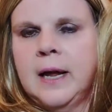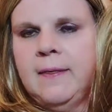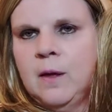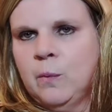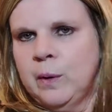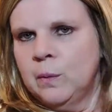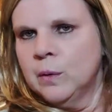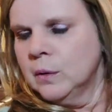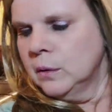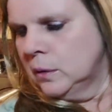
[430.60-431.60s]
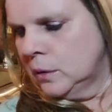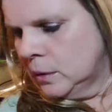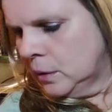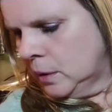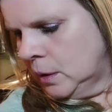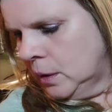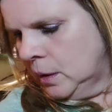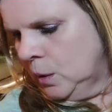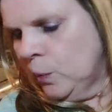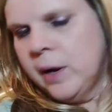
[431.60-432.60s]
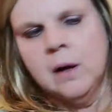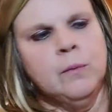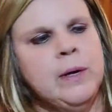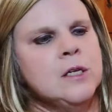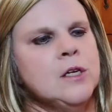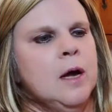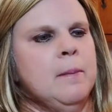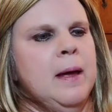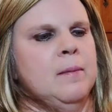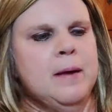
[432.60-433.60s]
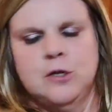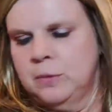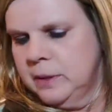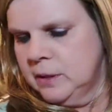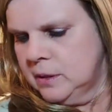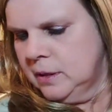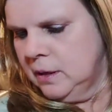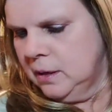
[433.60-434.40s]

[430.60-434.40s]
and then we will, well, we could talk about the measurements.